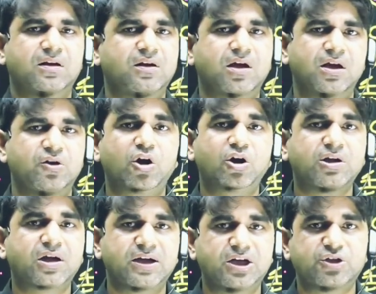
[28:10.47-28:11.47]
not a
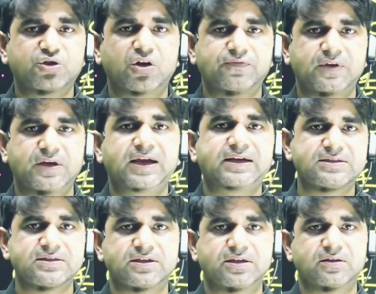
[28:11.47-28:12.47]
conductor of
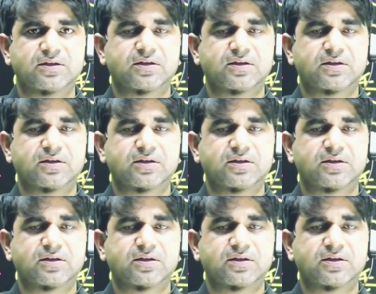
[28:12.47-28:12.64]
electricity.